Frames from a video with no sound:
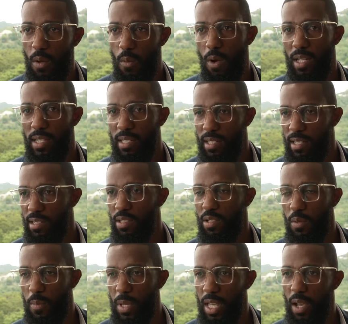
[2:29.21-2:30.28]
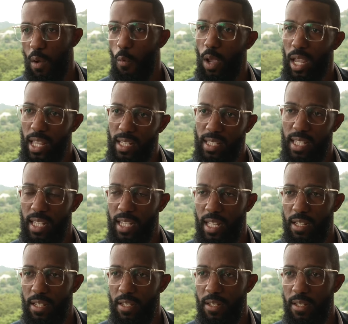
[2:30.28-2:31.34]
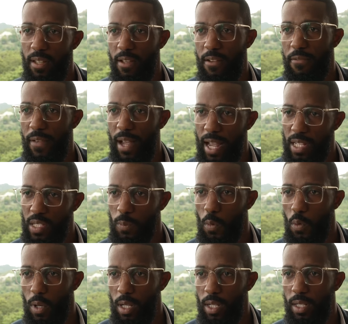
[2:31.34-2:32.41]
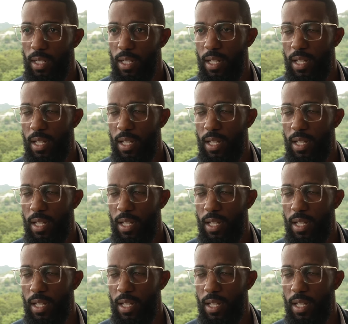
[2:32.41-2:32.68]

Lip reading: what it is to be a wicket-taking fast bowler,